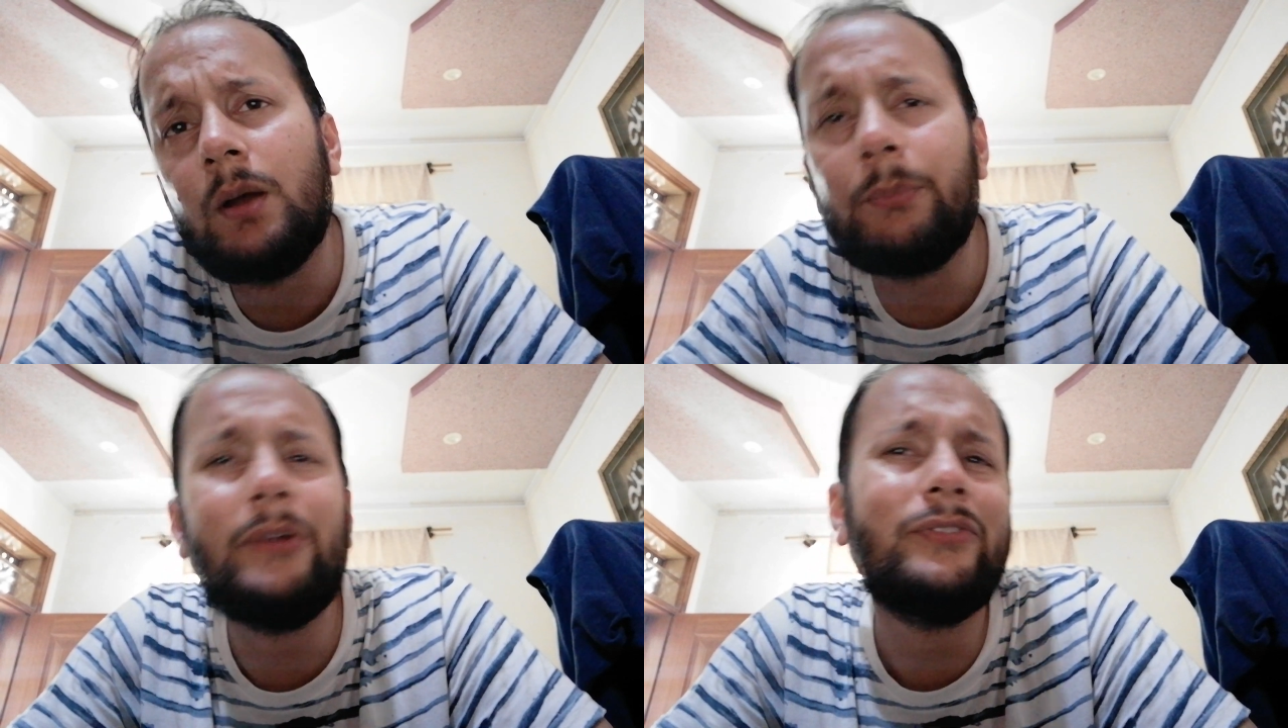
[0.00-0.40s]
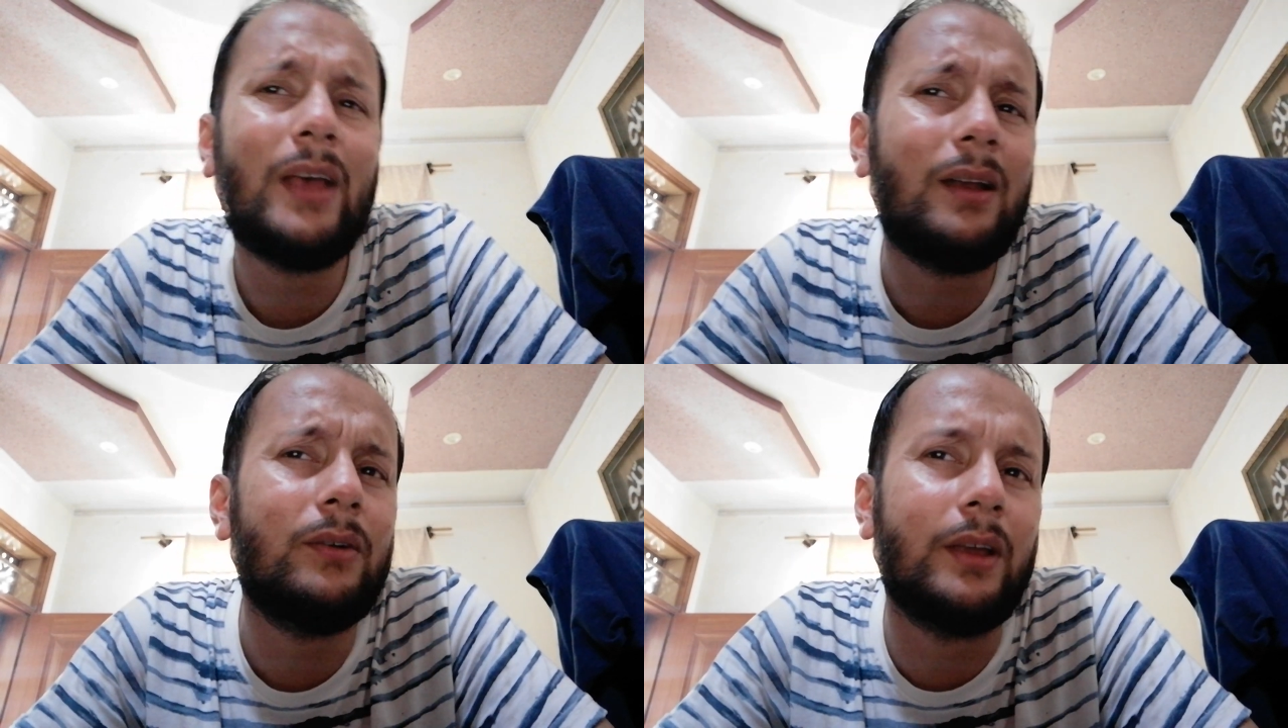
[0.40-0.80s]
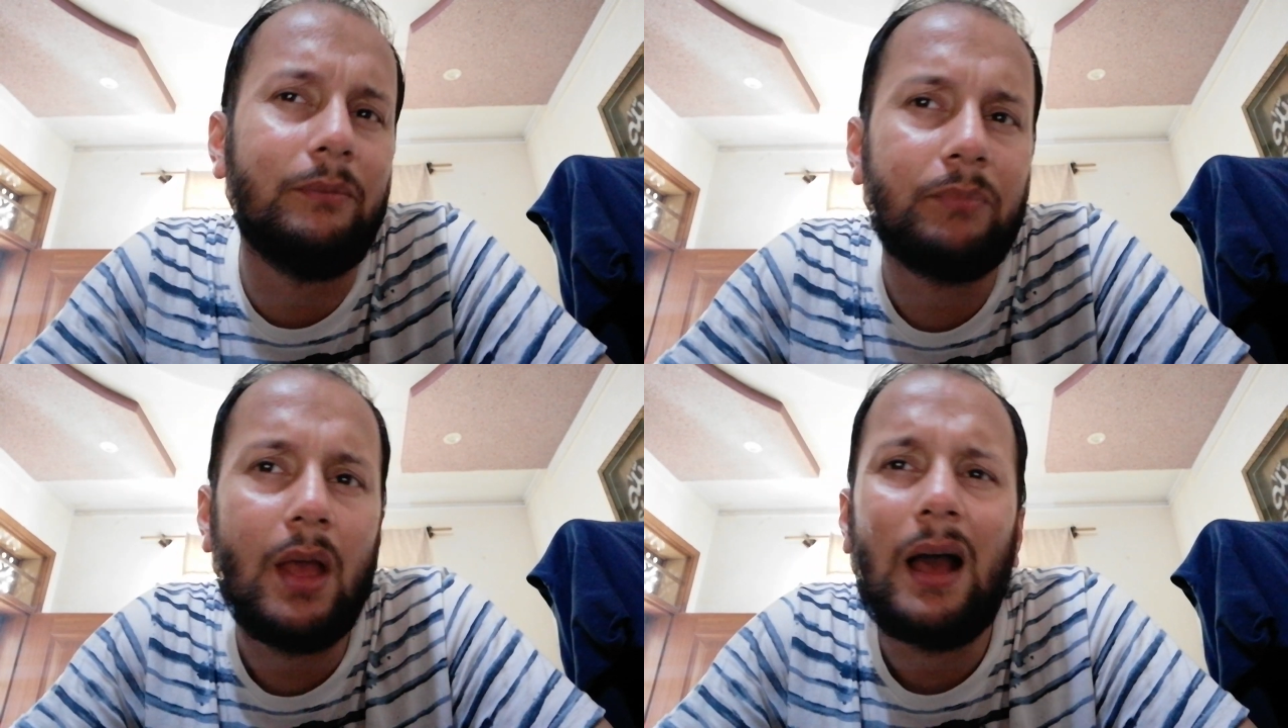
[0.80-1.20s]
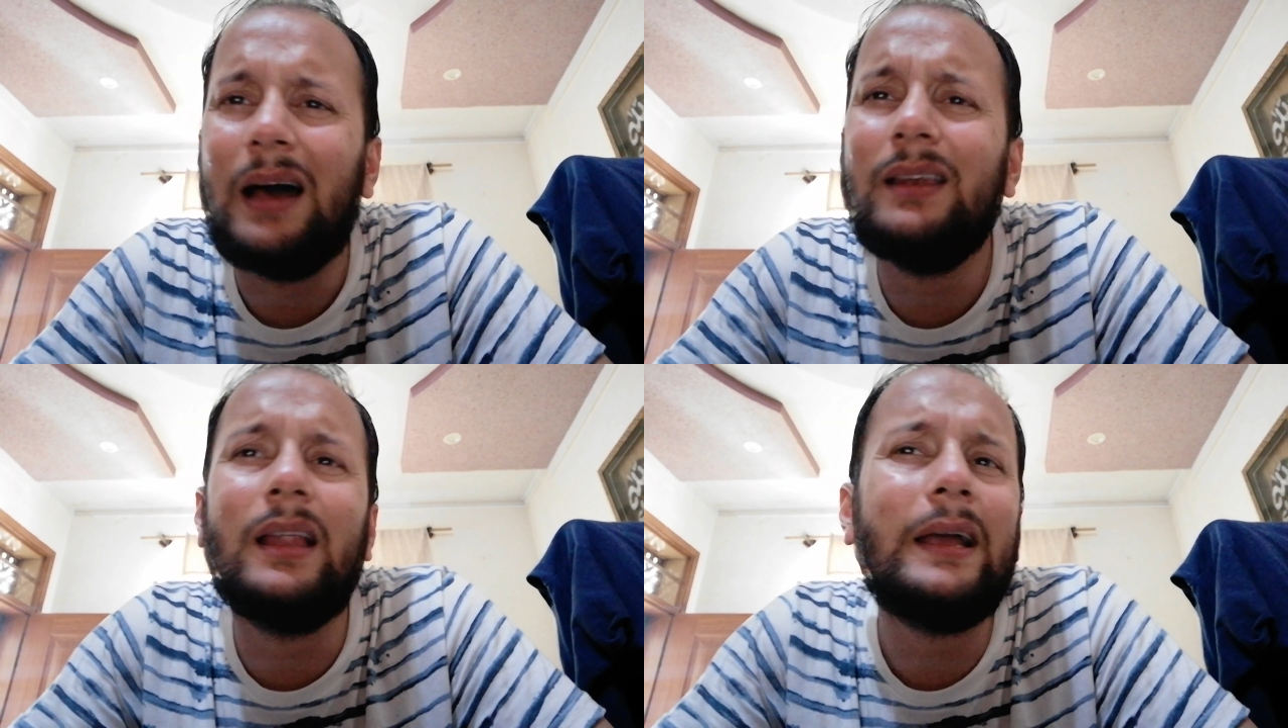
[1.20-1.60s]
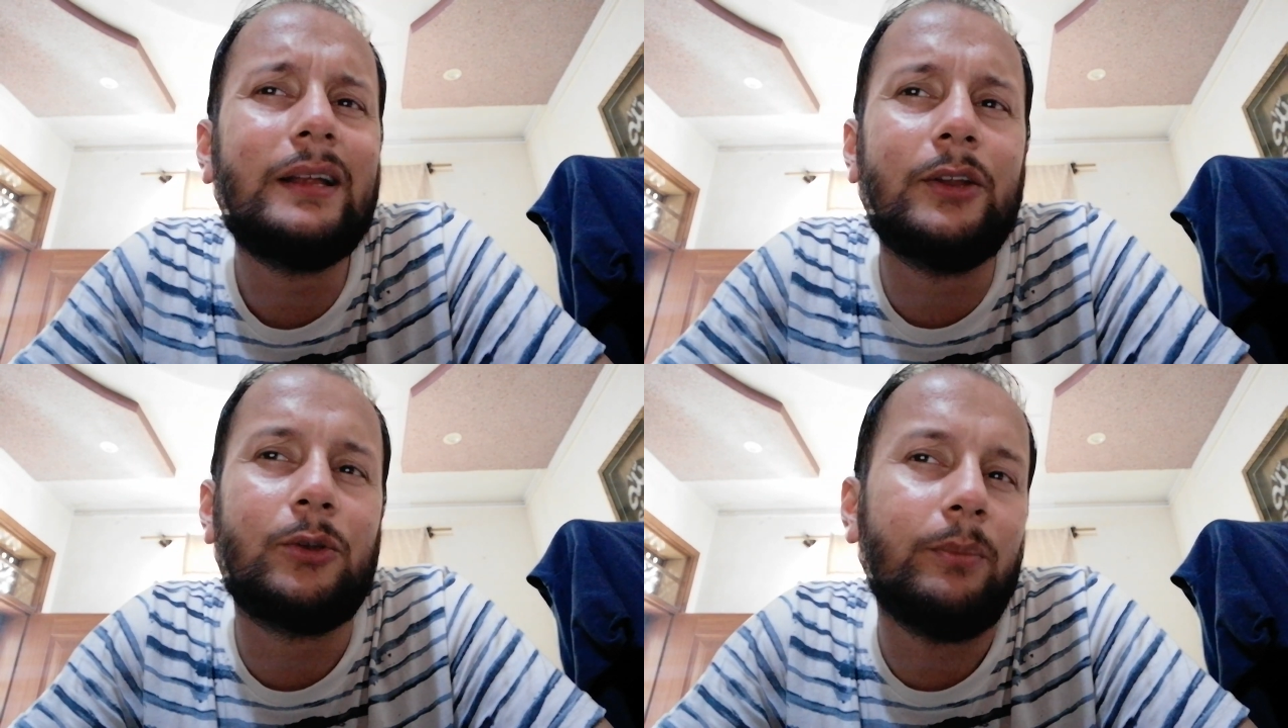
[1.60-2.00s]
"Prince Harry
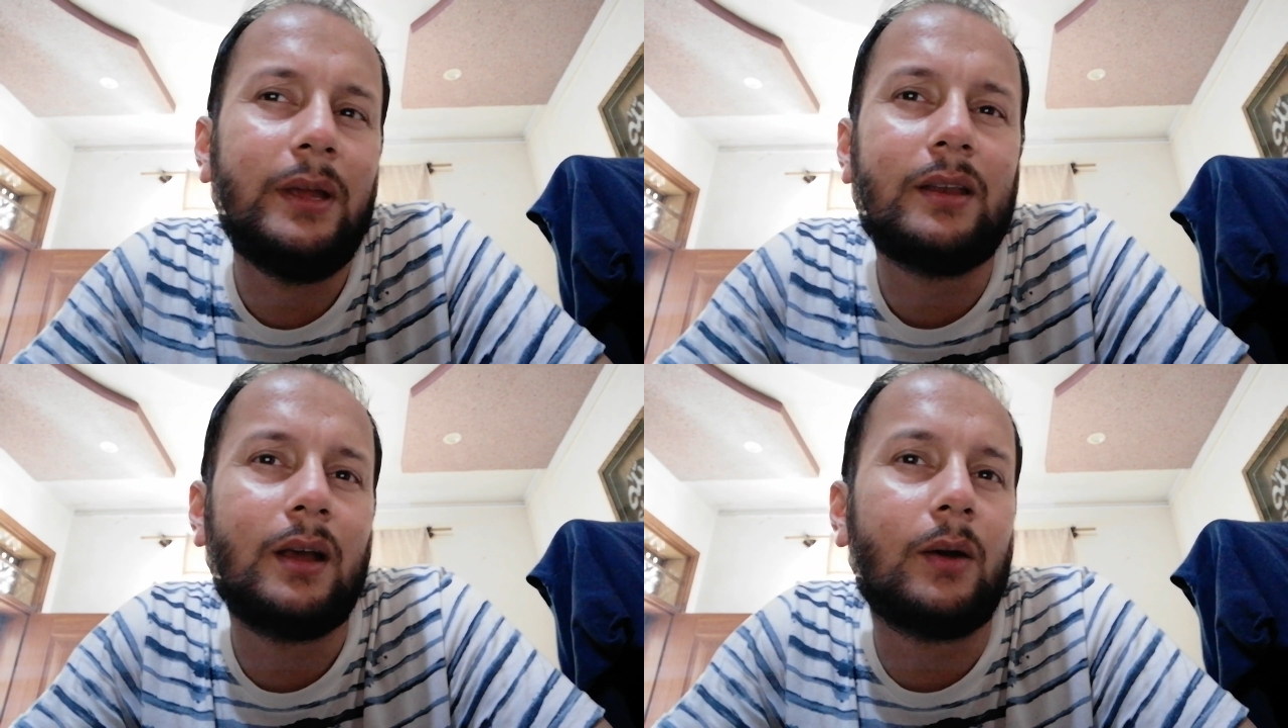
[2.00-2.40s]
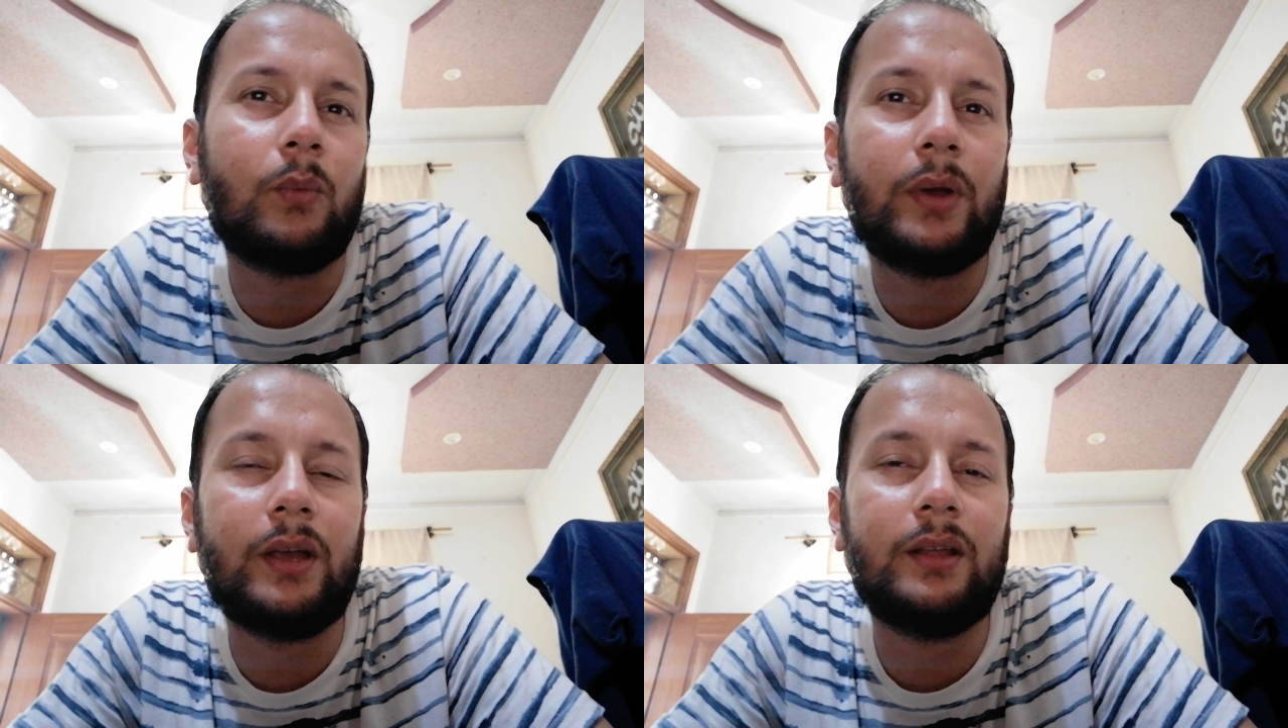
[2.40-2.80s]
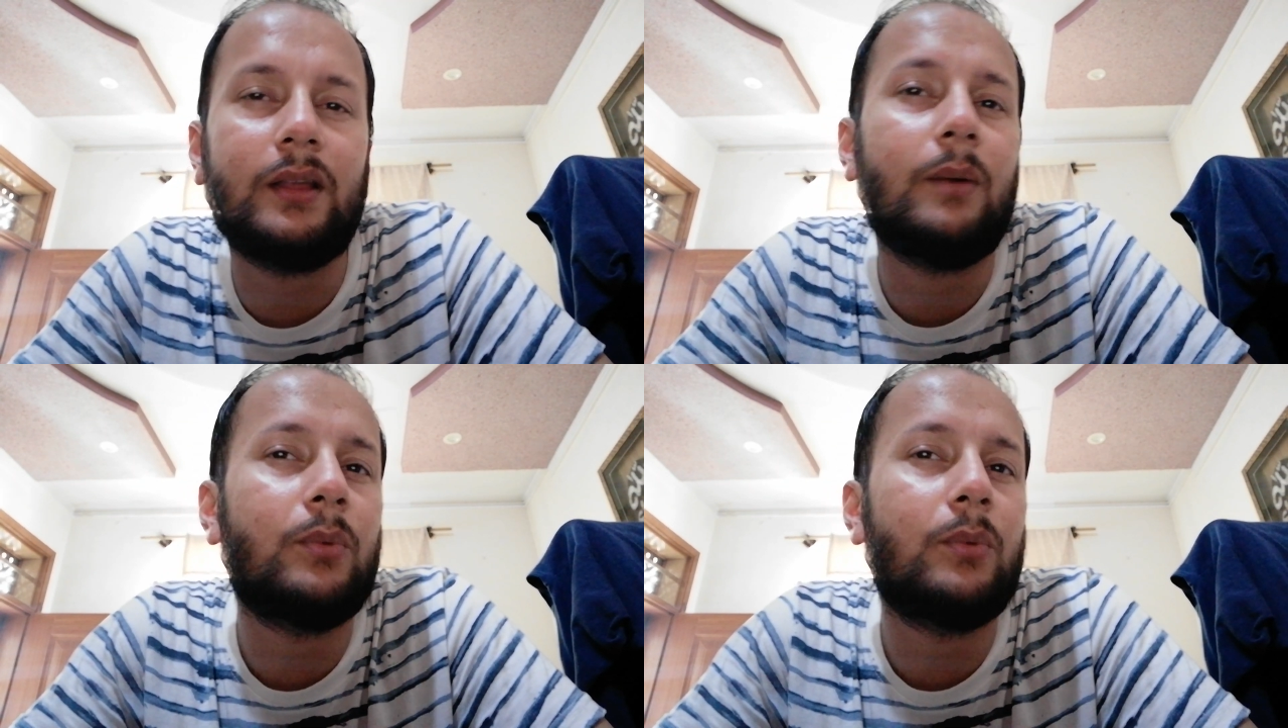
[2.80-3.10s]
unlikely to meet up with